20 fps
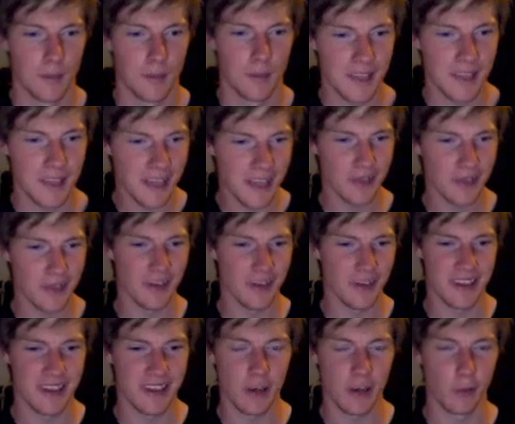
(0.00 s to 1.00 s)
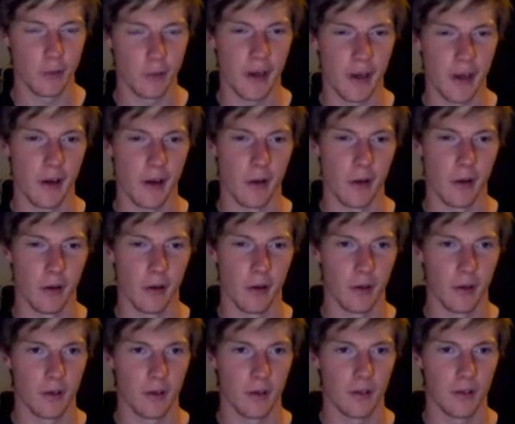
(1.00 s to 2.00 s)
Batista and Del Rio.
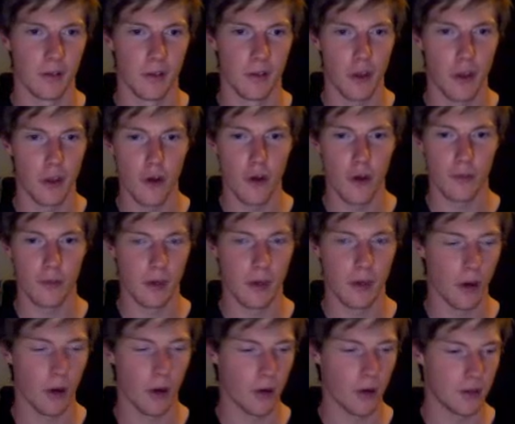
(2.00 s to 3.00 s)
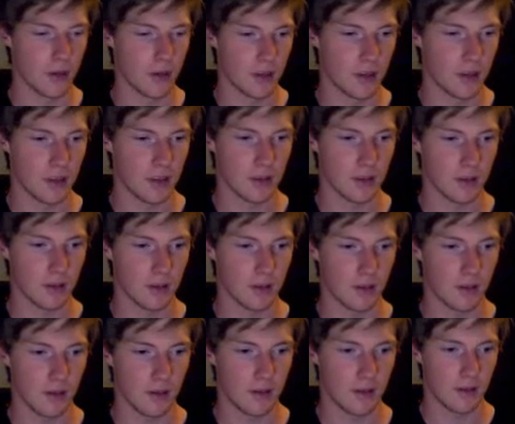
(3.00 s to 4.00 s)
No, because
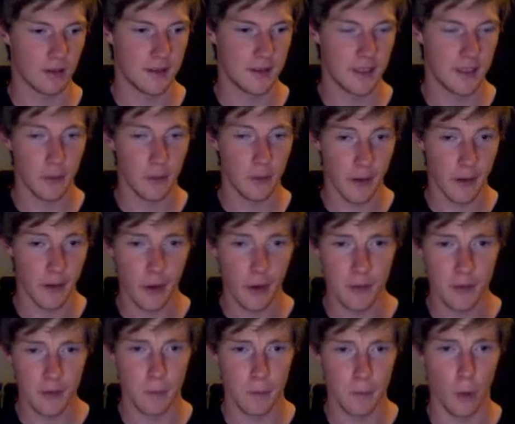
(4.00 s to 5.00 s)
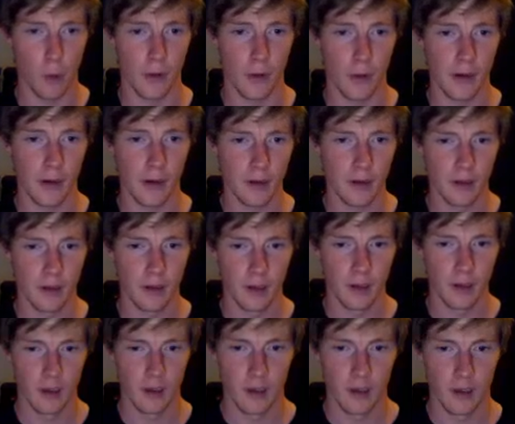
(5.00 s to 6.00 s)
Del Rio is boring,
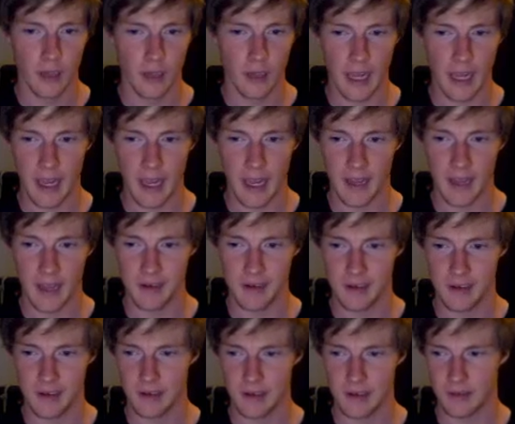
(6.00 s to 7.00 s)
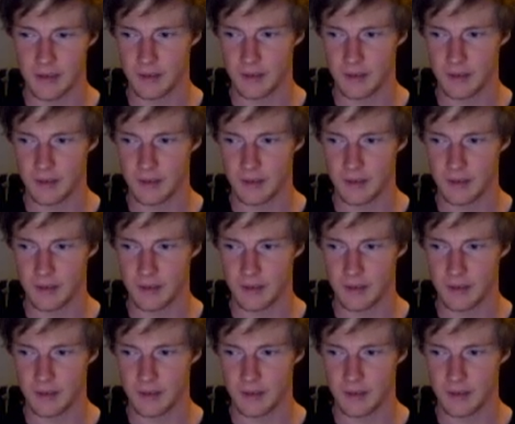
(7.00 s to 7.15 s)
and